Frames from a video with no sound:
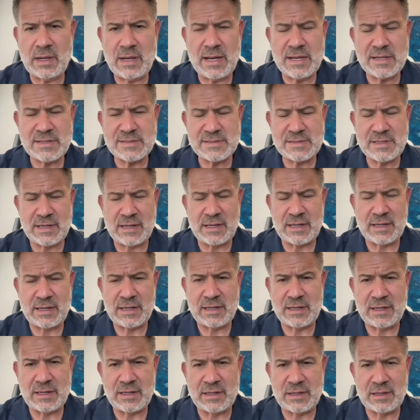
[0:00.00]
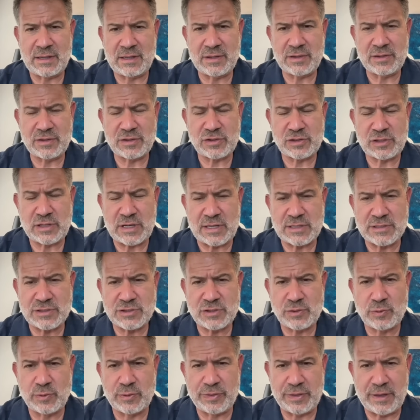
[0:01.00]
as
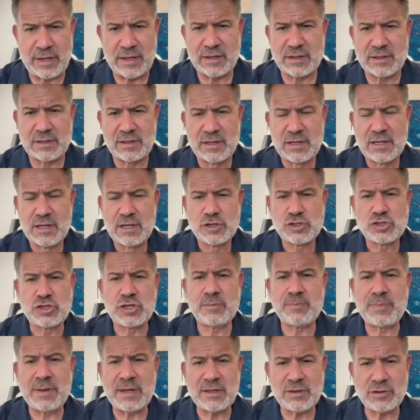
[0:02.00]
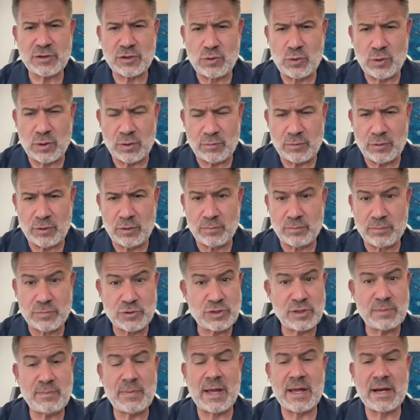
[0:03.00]
you would think, she'd be in the courtroom.
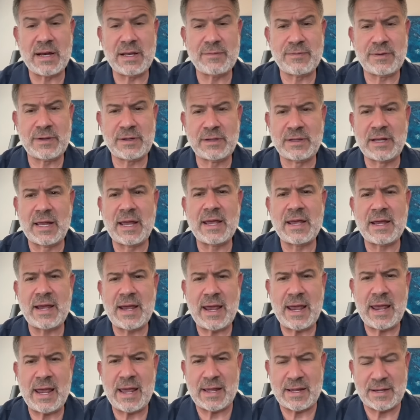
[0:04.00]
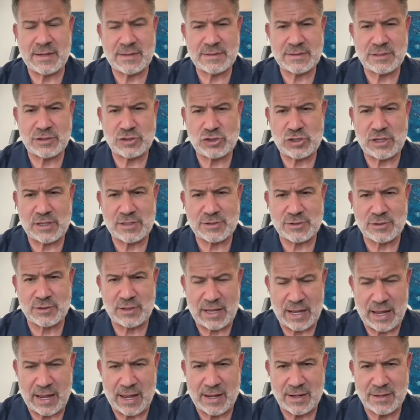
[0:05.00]
She might even lay a hand, a gentle
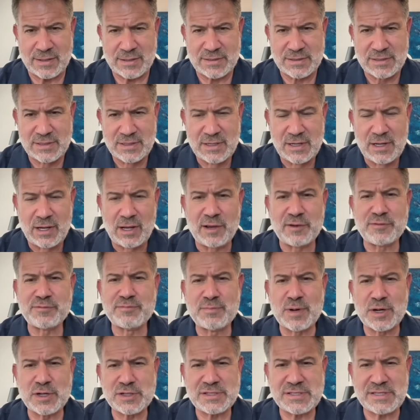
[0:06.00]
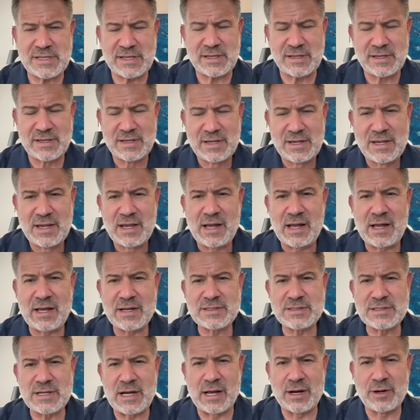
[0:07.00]
hand of mercy,
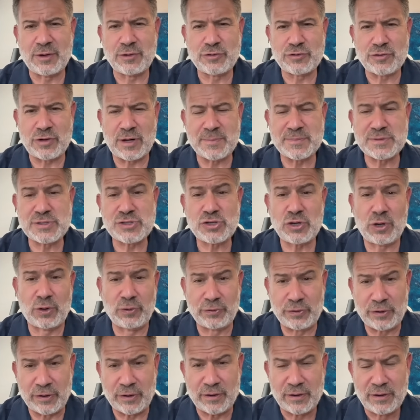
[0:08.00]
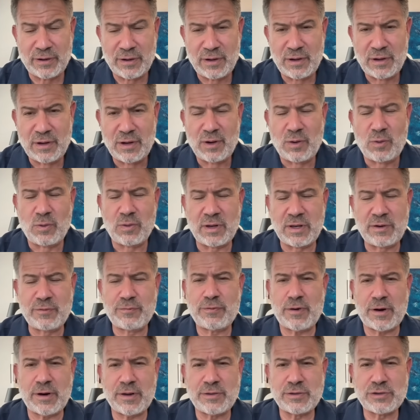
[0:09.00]
on Donald Trump's shoulder in
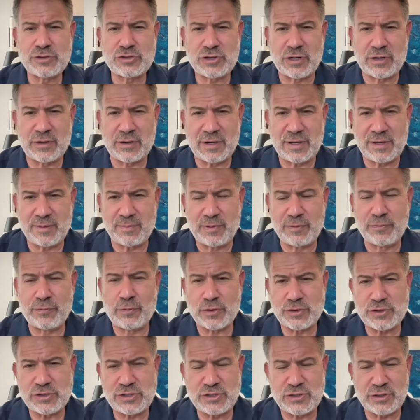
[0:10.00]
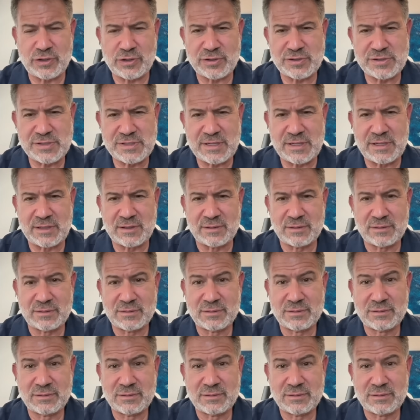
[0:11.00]
front of the jury before she took her seat.